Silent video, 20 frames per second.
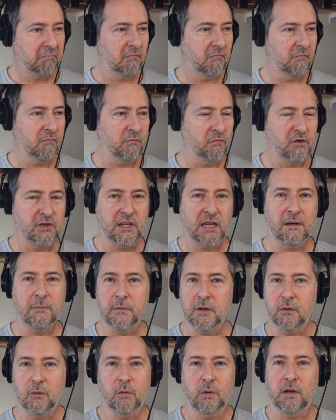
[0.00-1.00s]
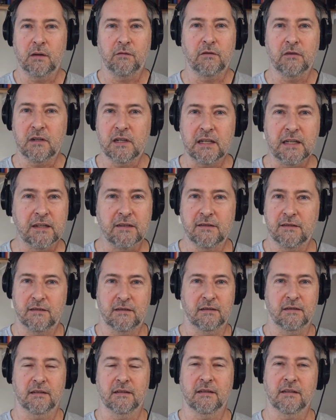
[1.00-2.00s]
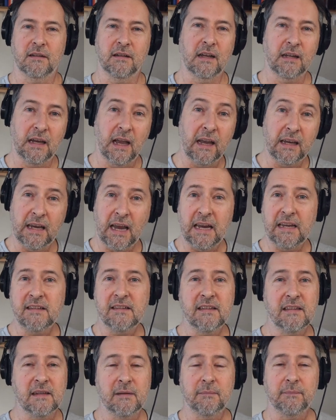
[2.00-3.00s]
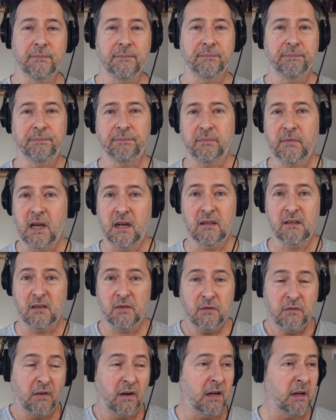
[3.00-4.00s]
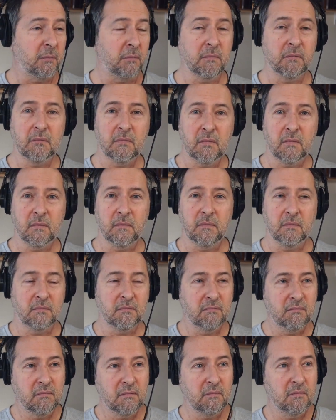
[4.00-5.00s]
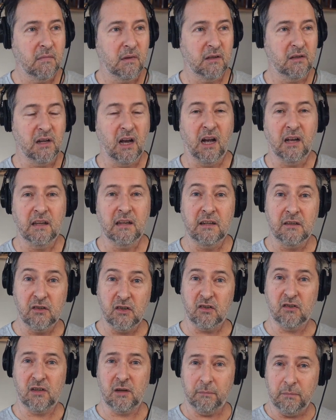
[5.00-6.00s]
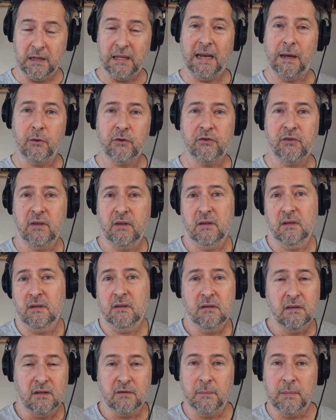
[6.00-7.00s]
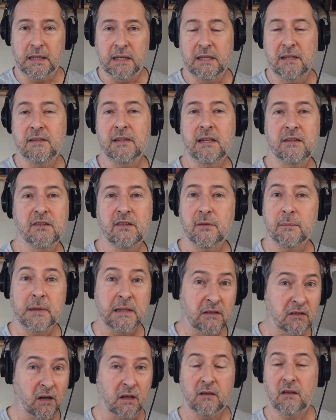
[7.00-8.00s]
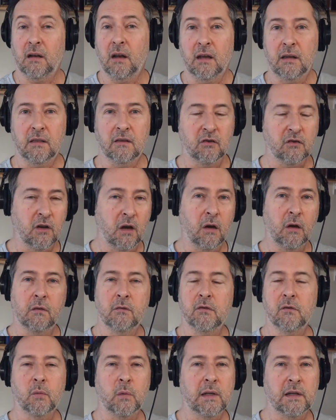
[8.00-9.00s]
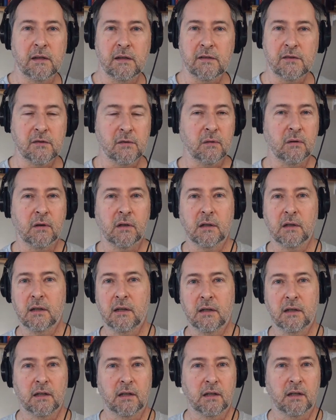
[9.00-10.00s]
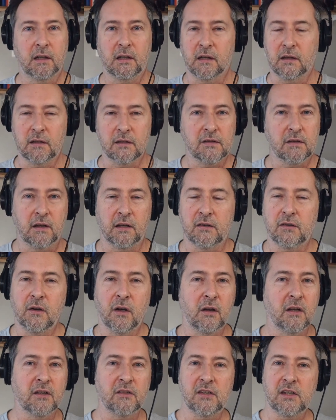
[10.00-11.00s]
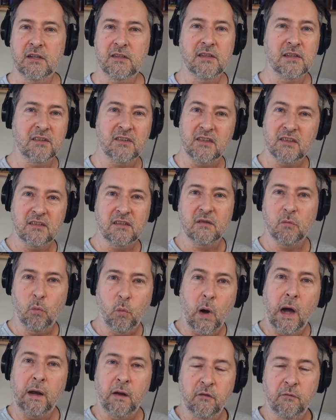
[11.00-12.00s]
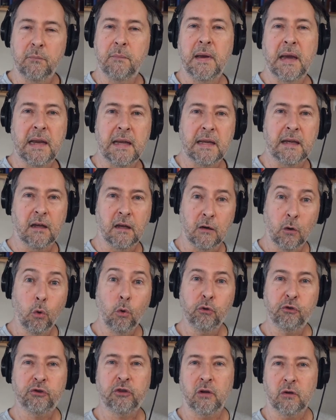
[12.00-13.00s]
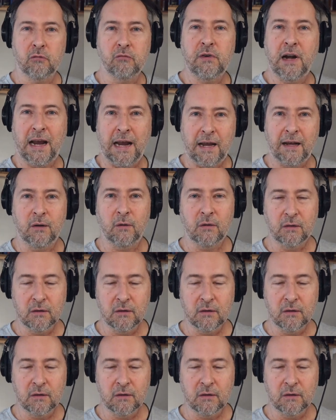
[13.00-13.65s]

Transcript: resentment or whatever it is uh, against him. I just find him. He's just somebody else that doesn't make any sense to me, just like the Jehovah's Witness or, you know, the Scientologist. He's just one of many, and also ran